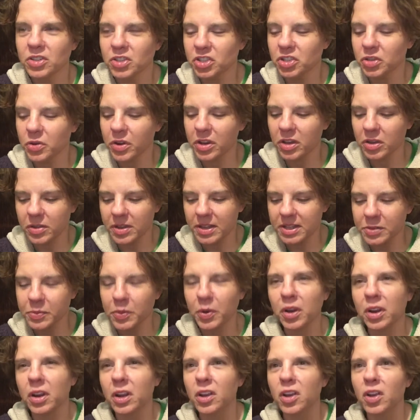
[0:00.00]
showing you this, we're
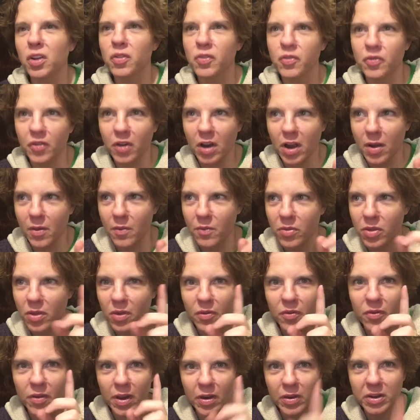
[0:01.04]
going to go from the
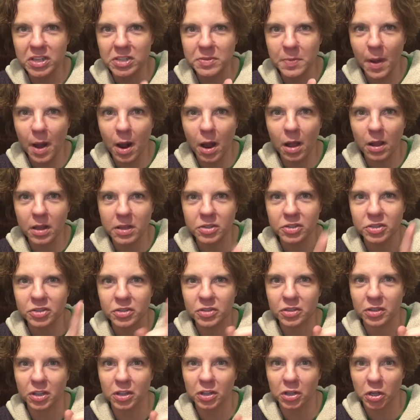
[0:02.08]
very smallest
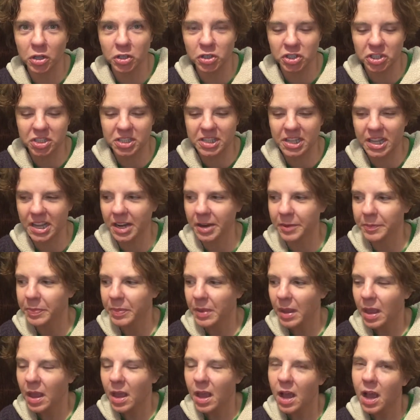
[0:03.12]
to the largest thing.
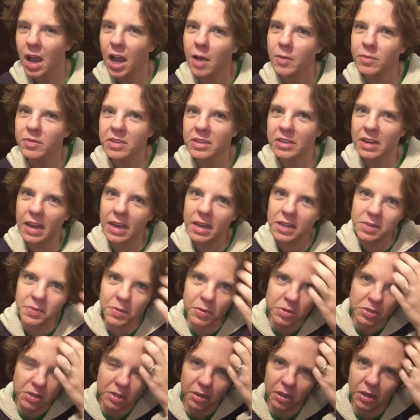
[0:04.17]
Today is
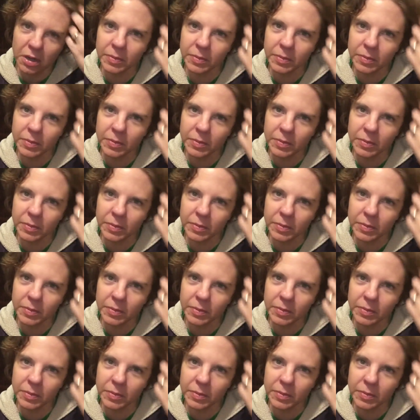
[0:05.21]
mostly going